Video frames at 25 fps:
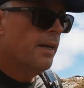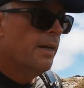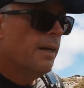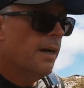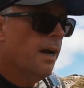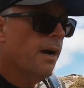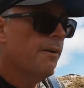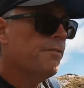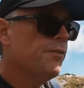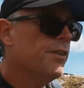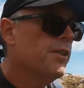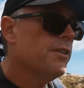
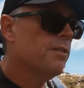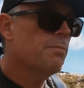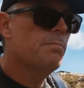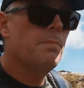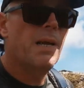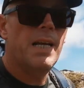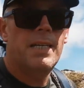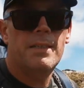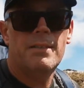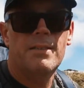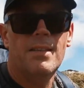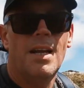I've just
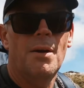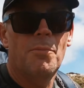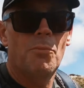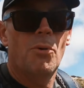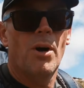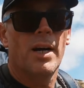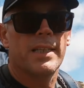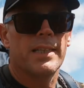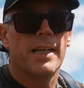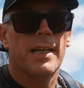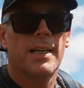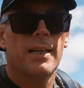met
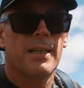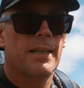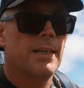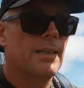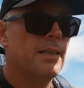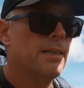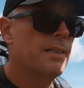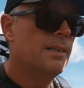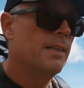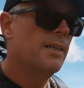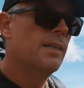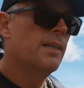someone.
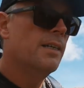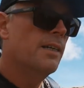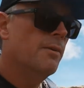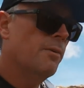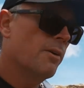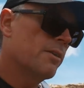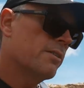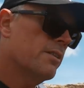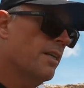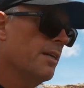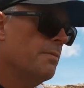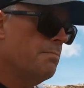
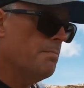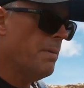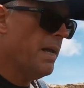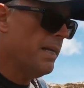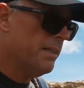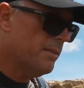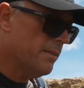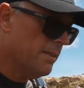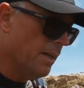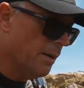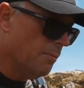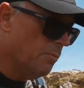Well, I say
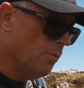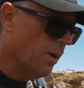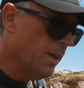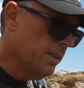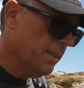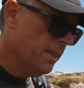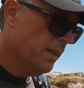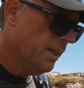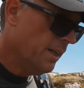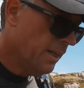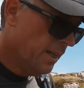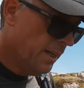met someone,
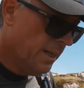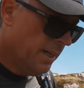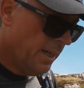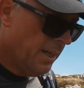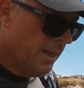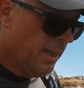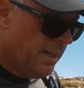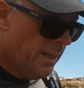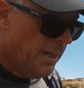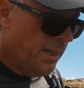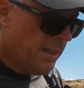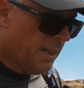
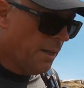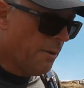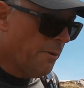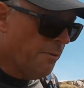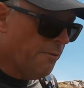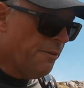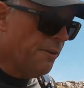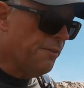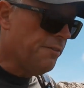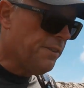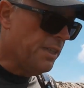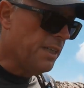they were
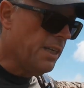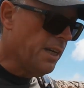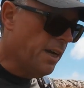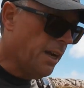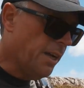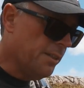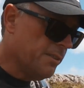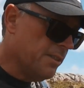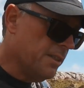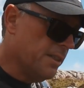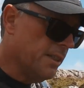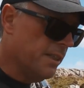50
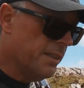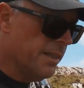yards in the